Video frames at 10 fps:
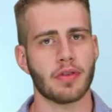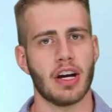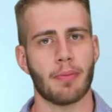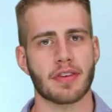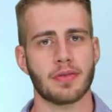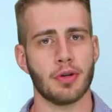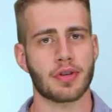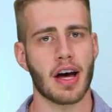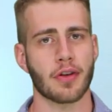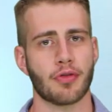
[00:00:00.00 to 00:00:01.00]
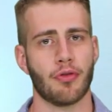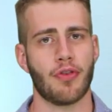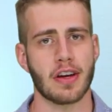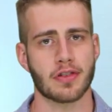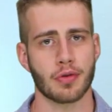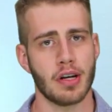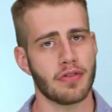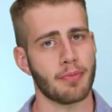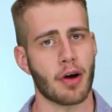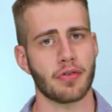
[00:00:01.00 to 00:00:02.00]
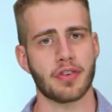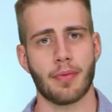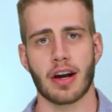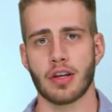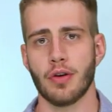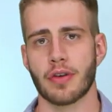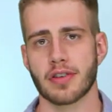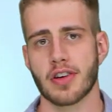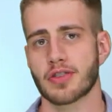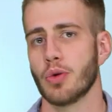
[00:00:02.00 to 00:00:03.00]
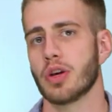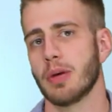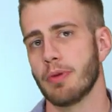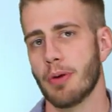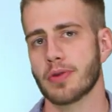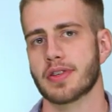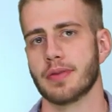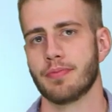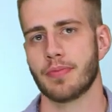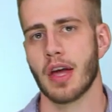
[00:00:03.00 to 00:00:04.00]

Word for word: hope to hear about some new titles from Phase three of the Marvel Cinematic Universe, so we'll keep you posted.